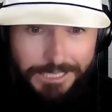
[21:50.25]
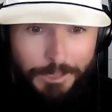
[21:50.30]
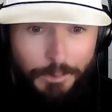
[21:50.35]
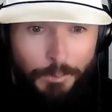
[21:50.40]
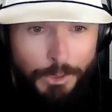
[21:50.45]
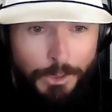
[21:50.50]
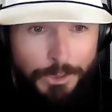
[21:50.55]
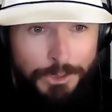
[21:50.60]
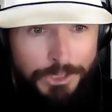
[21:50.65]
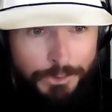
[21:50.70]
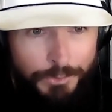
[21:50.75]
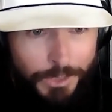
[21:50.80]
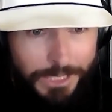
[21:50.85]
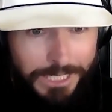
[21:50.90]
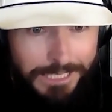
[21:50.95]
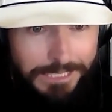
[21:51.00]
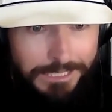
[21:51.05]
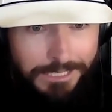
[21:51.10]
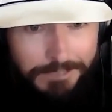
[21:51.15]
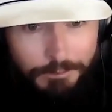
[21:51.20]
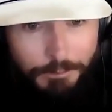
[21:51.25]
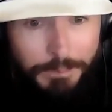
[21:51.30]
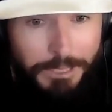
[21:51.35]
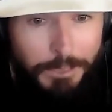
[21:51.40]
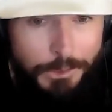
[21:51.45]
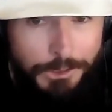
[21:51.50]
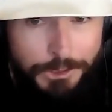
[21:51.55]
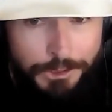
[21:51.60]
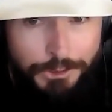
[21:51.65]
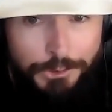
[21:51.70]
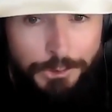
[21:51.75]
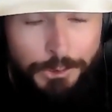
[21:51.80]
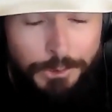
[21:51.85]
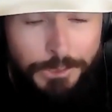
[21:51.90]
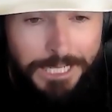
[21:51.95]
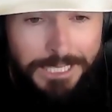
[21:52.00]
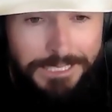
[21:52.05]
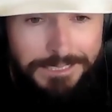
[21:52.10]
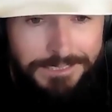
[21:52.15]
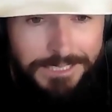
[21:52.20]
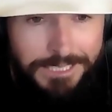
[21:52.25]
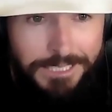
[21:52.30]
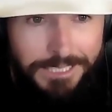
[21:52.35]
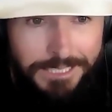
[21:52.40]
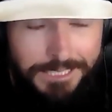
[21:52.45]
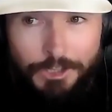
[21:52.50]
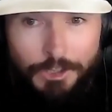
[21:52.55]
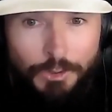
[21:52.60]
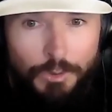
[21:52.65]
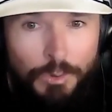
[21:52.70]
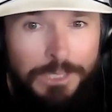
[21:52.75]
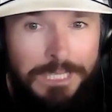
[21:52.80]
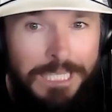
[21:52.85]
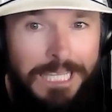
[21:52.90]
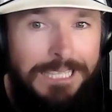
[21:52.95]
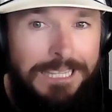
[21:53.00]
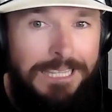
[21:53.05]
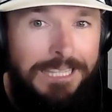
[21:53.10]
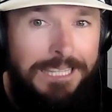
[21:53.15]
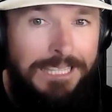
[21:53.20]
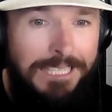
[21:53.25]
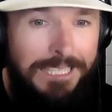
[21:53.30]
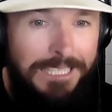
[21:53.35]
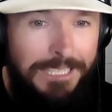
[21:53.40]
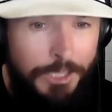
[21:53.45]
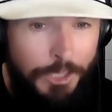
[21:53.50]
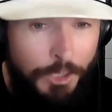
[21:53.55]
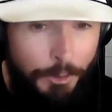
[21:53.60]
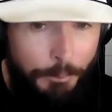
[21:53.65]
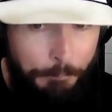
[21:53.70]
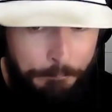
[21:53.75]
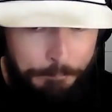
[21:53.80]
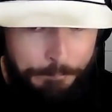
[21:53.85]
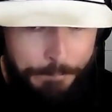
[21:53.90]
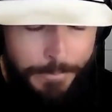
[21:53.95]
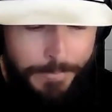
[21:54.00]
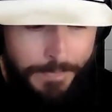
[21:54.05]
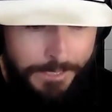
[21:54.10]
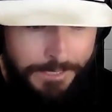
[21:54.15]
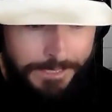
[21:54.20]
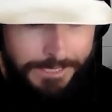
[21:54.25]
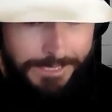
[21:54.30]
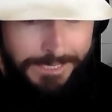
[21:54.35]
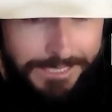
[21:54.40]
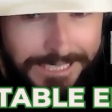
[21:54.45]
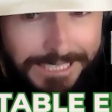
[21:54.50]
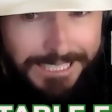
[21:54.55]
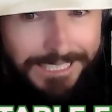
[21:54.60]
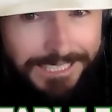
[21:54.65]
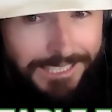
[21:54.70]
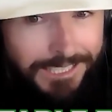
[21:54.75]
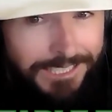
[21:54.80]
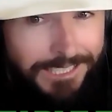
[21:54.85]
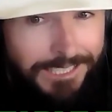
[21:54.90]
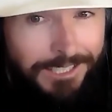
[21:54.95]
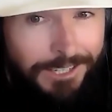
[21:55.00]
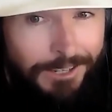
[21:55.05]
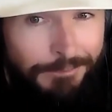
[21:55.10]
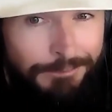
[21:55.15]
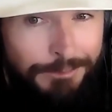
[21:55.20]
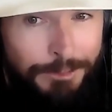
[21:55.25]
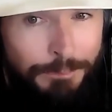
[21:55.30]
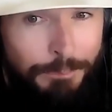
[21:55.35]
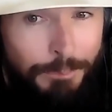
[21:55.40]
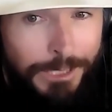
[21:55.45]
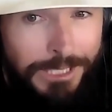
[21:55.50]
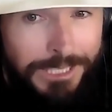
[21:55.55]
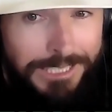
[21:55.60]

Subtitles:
which is what I love about what you 2 guys said. You let them get uncomfortable